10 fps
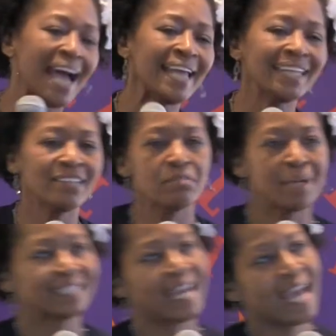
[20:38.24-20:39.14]
I ain't giving
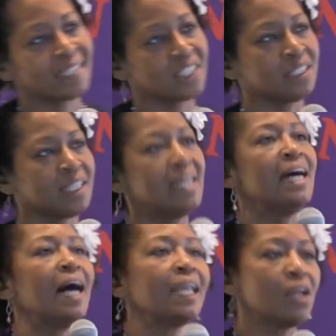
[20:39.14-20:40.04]
my tithes because
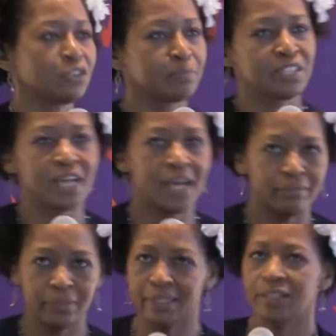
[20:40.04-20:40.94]
I lost my
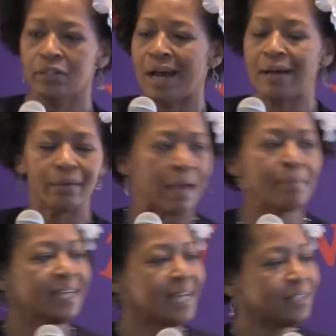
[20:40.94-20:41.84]
job. Well, you know, I,
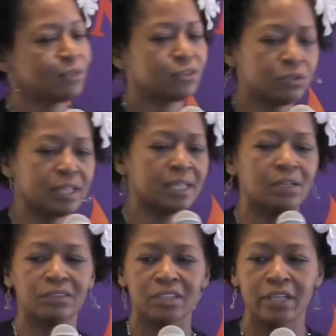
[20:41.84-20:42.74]
I mean, I know Sonya
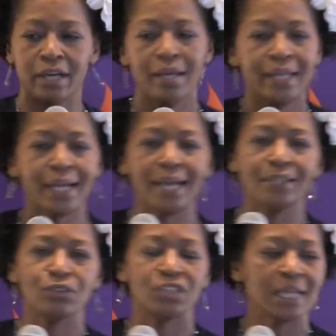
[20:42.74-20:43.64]
lost her job.
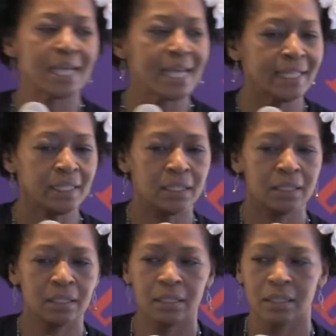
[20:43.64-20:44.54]
God knows she lied.
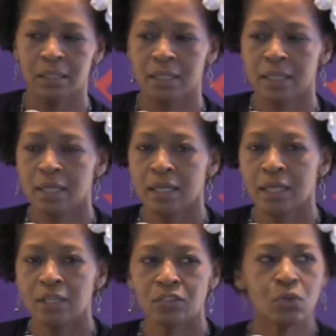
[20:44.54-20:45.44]

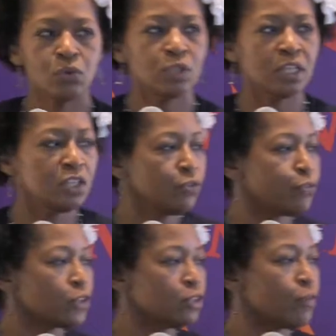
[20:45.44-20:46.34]
So you,
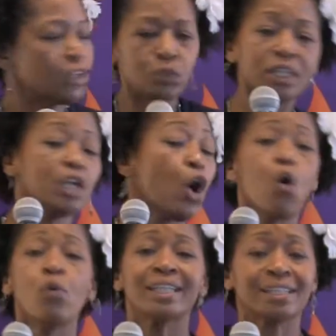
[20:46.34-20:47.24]
first of all, you didn't
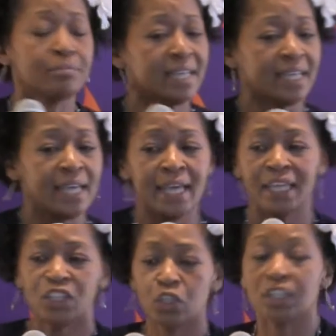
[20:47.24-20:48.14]
owe it to me.
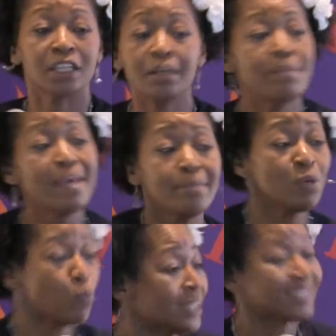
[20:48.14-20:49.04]
The
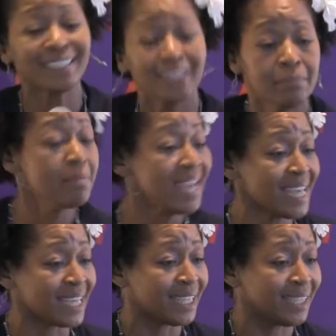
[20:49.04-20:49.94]
commitment wasn't to
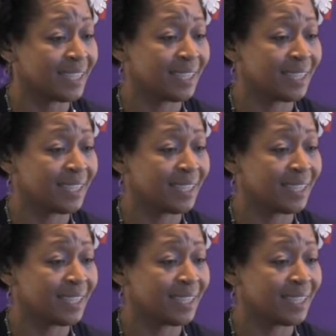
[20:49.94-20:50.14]
me.